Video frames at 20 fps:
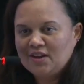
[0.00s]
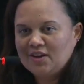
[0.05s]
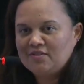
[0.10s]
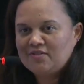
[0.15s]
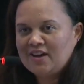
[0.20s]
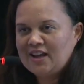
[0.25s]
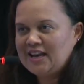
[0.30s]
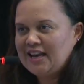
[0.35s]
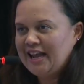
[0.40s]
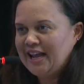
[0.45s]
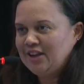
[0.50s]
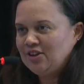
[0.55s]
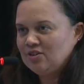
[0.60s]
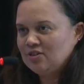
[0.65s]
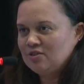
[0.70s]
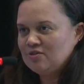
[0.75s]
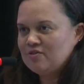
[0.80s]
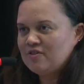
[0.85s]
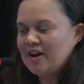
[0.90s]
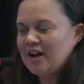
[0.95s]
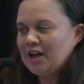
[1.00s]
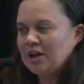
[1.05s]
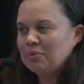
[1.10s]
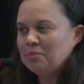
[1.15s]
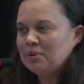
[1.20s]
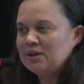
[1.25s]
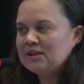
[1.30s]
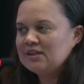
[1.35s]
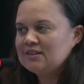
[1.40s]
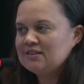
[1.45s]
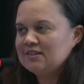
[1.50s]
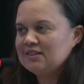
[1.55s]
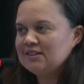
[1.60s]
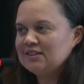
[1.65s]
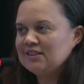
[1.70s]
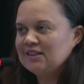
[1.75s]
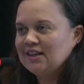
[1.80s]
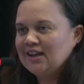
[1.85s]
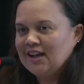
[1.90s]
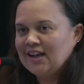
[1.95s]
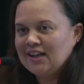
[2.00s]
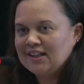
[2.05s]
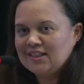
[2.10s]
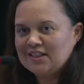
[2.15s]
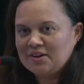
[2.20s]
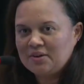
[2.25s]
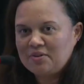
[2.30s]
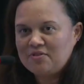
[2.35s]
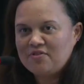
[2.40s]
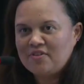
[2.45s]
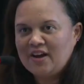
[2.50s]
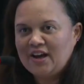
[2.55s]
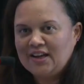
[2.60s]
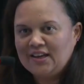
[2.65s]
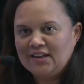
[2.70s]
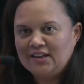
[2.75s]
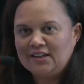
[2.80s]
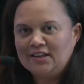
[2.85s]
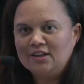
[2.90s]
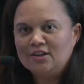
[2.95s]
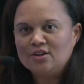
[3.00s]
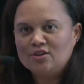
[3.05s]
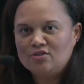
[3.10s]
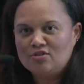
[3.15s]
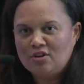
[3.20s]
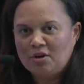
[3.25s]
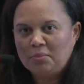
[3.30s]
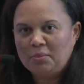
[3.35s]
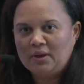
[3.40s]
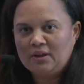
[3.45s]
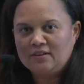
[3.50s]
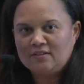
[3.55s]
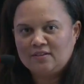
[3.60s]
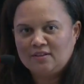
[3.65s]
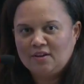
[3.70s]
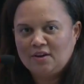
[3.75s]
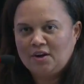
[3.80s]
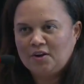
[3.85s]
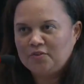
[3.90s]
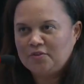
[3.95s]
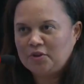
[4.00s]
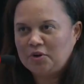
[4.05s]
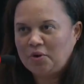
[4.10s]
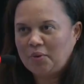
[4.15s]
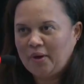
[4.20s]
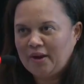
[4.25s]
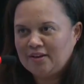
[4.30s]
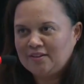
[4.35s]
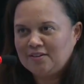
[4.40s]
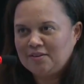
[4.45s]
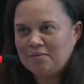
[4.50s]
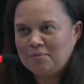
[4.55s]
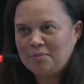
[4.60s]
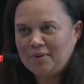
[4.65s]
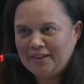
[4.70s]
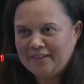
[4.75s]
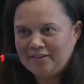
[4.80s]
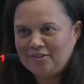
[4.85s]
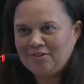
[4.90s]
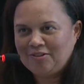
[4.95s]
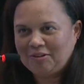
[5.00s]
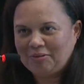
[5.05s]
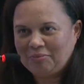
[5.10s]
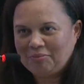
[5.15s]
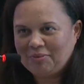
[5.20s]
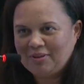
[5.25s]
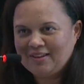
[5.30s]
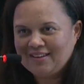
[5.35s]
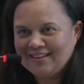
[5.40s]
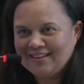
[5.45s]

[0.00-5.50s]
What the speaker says: financial viability and the refining economics of the great mothership,